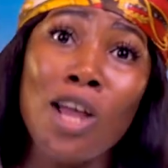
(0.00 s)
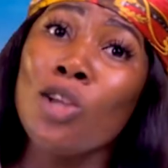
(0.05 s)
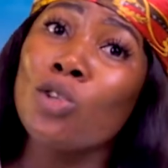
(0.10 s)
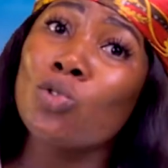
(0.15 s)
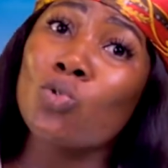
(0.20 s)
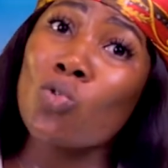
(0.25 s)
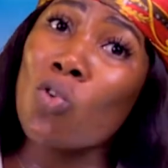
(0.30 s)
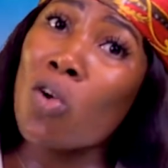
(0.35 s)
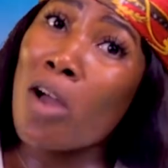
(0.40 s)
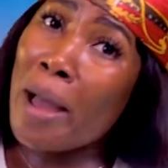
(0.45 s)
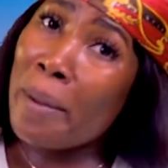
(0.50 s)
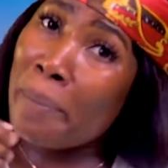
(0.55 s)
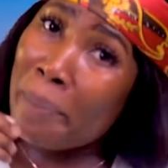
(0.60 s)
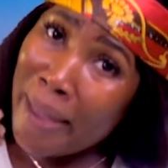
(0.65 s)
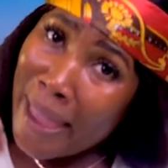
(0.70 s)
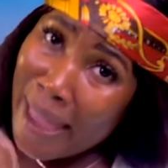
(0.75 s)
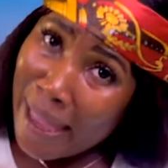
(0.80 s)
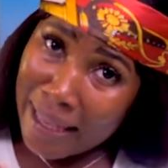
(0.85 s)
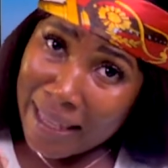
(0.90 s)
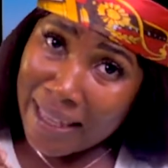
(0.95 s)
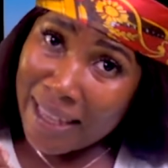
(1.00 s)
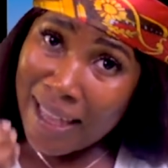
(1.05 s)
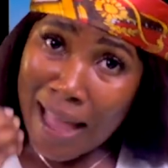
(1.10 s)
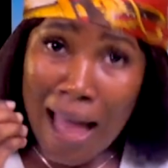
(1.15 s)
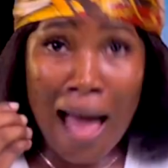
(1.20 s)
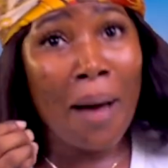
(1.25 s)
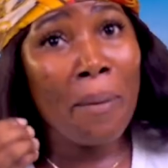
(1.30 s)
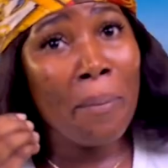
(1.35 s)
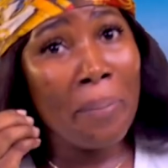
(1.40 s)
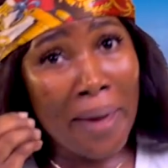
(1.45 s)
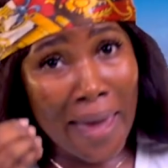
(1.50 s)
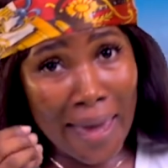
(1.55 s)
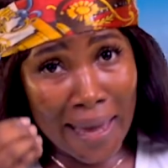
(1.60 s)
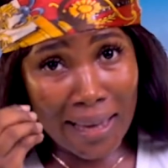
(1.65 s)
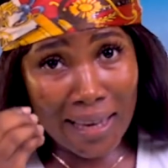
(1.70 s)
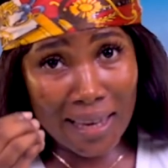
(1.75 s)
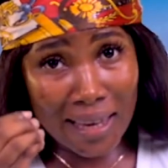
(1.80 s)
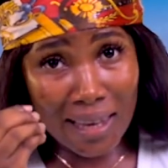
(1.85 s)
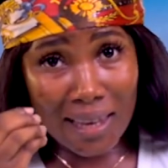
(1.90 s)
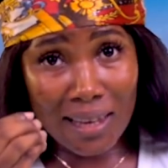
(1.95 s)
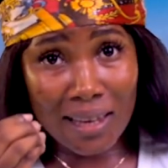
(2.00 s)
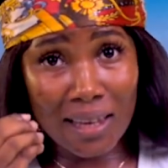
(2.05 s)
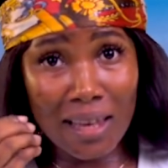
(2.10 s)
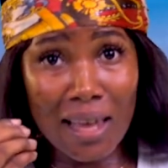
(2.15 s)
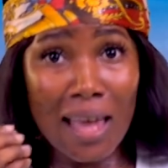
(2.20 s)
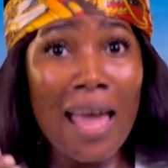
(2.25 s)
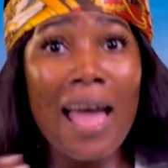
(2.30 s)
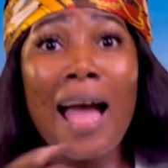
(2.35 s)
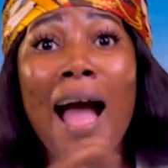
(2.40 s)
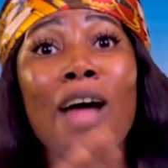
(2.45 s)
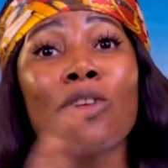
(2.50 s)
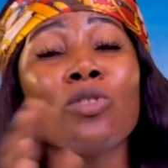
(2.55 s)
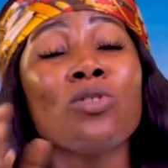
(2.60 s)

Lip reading: So I beg. I